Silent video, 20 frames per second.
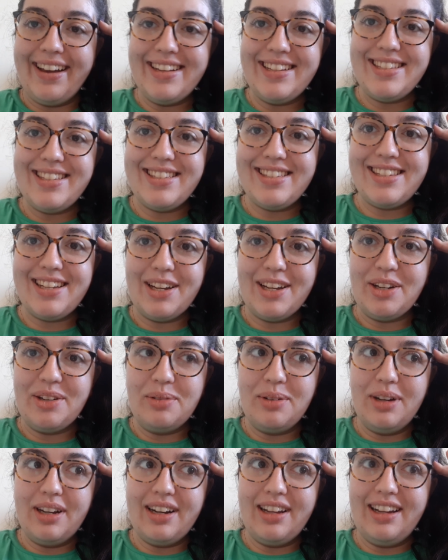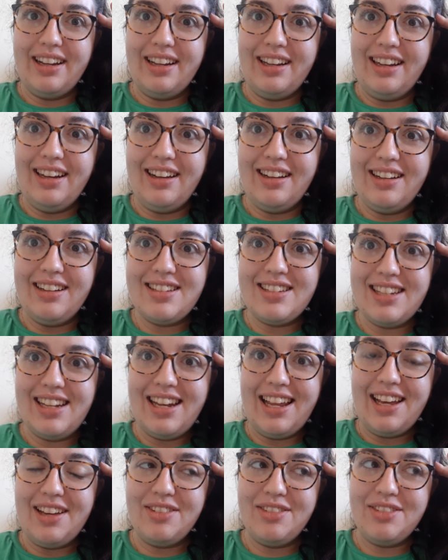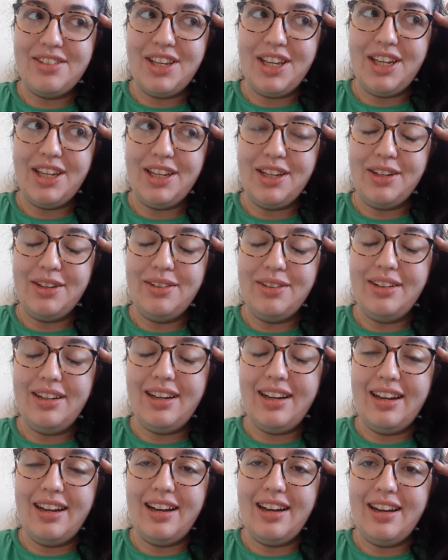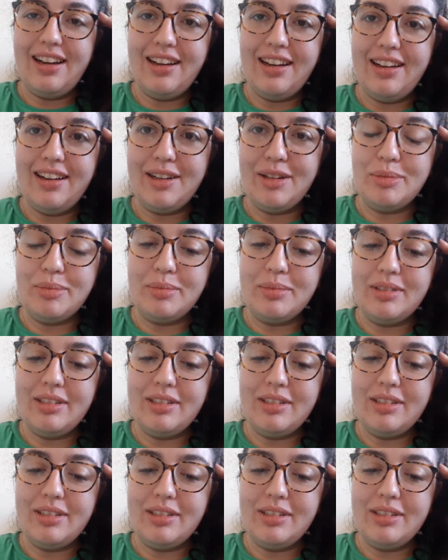So when I last left you, I